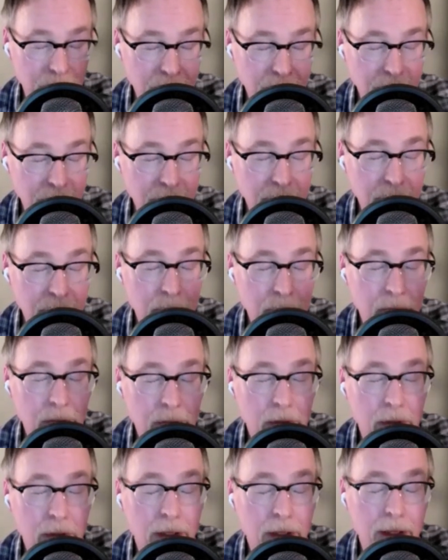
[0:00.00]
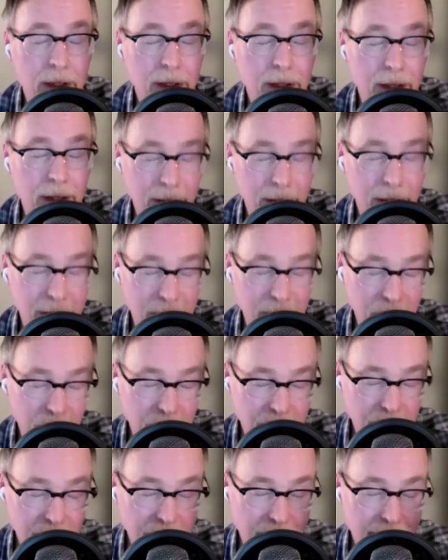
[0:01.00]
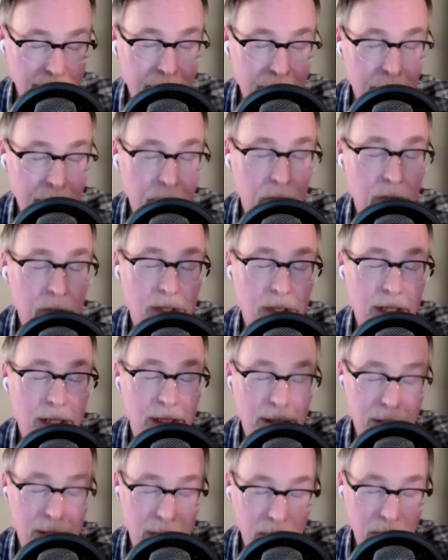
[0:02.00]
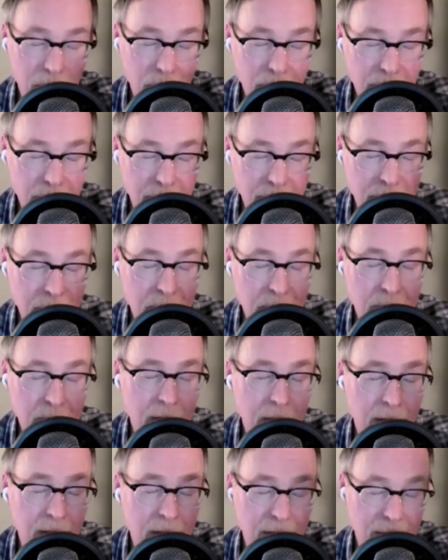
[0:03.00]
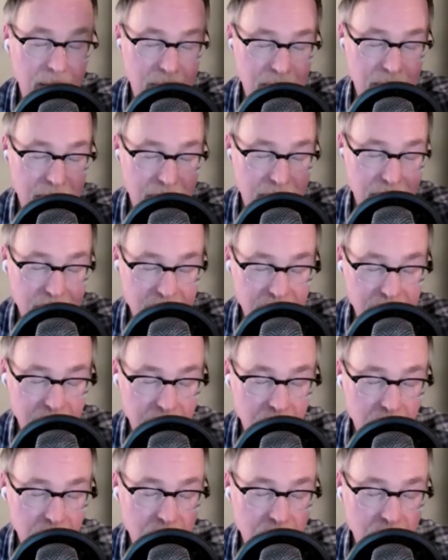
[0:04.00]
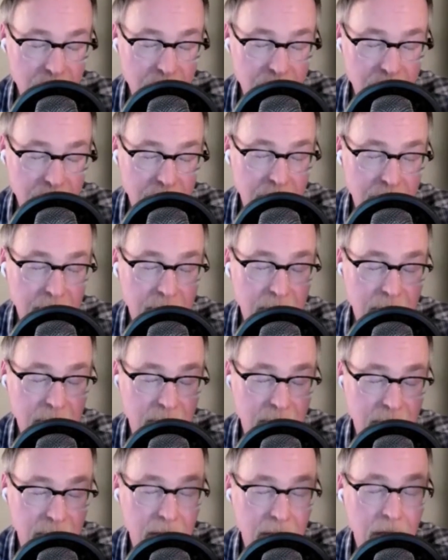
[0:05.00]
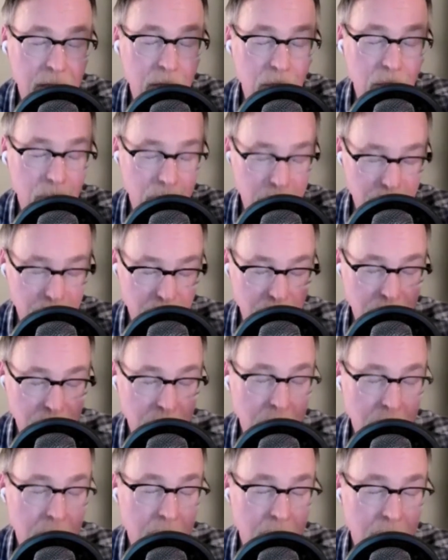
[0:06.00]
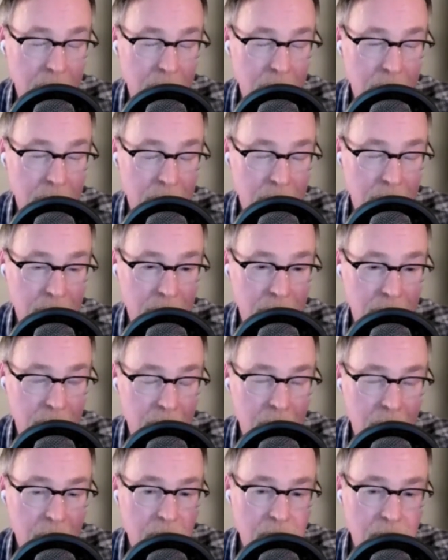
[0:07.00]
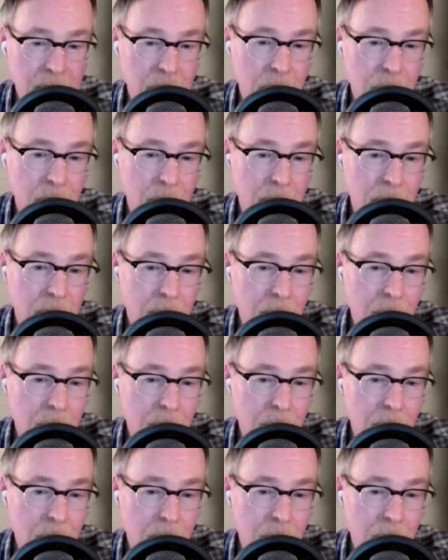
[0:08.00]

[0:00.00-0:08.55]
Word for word: believable and you begin that process and you begin this this seven step process to actually rebuild your consciousness Absolutely.